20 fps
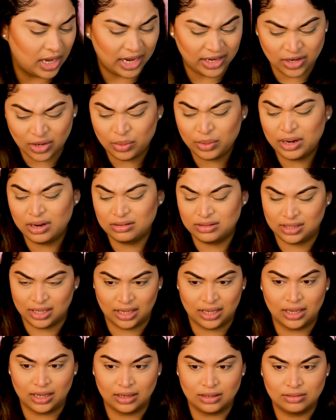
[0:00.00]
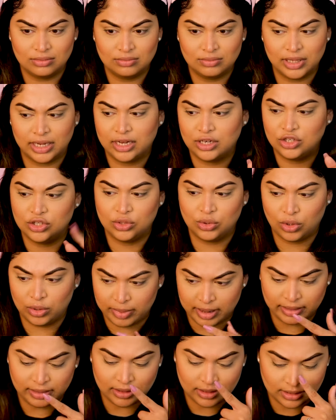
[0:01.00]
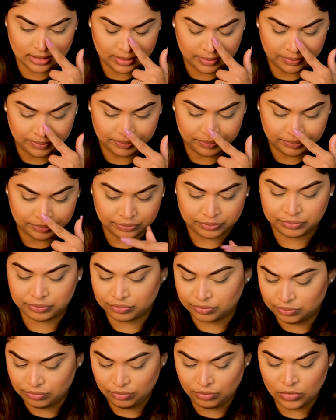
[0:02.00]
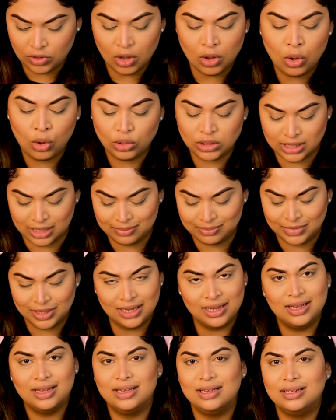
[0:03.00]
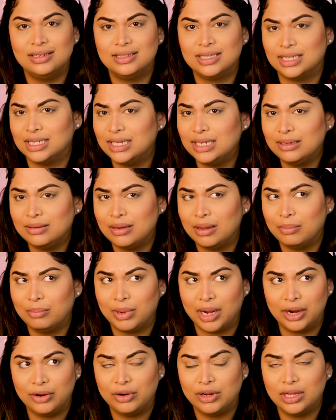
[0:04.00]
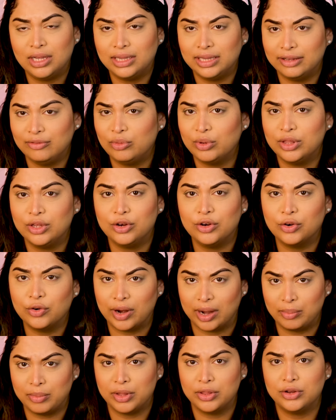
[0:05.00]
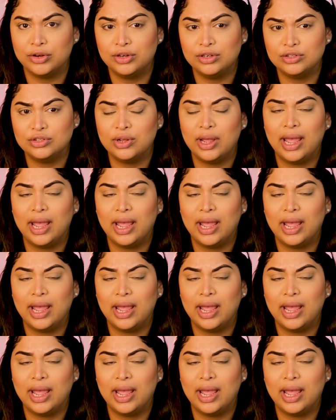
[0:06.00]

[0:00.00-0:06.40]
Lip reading: And you know what I was thinking? Like, I just thought about this. Hold up. Doesn't Myra live with her grandmother? So